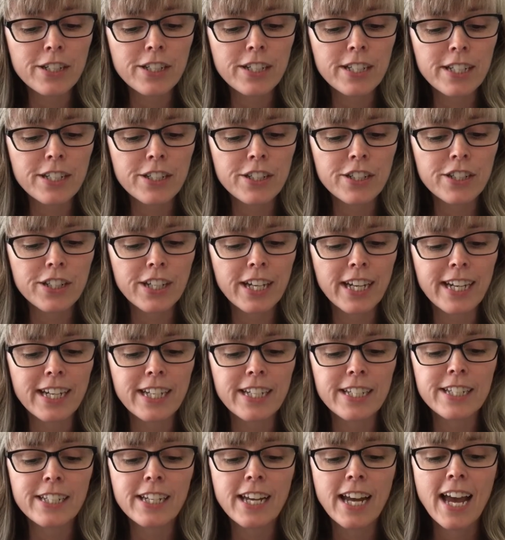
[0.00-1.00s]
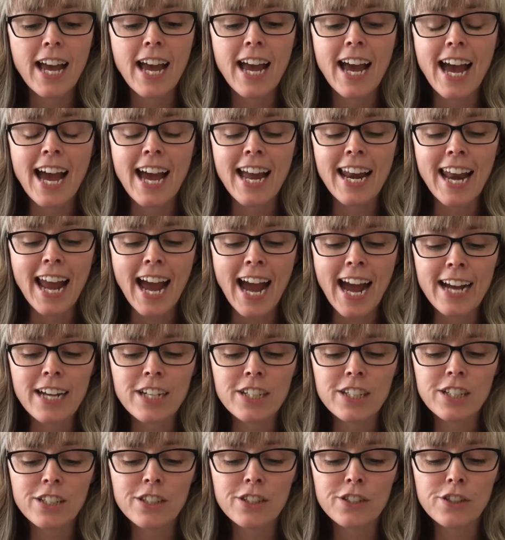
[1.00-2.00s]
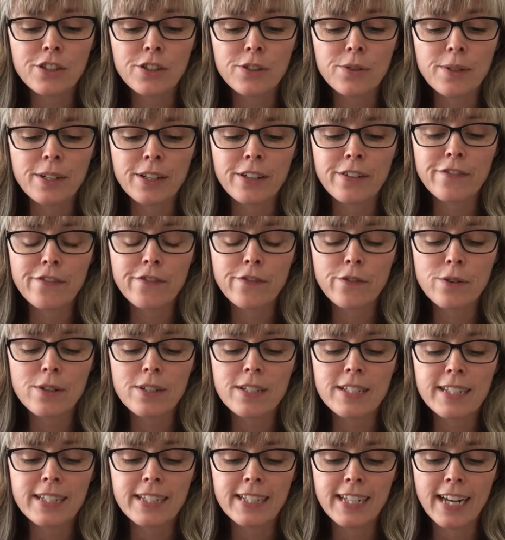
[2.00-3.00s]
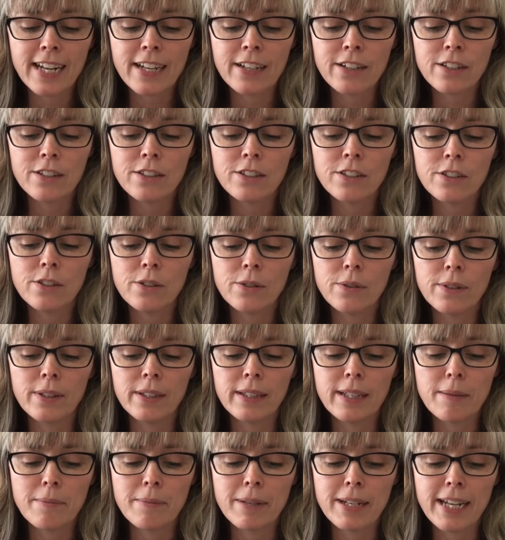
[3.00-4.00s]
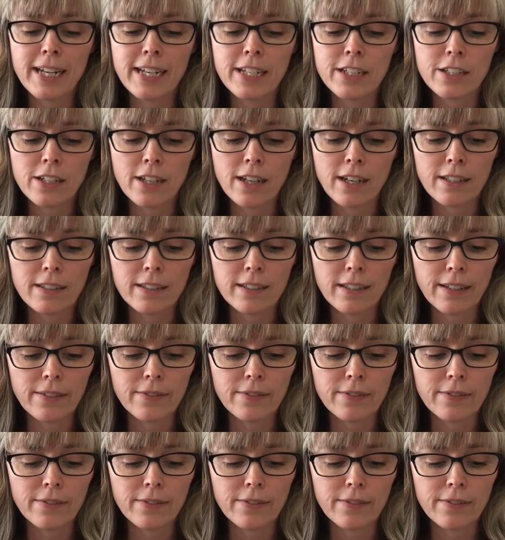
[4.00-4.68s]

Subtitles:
exchange, and action to enforce standards to eliminate child slave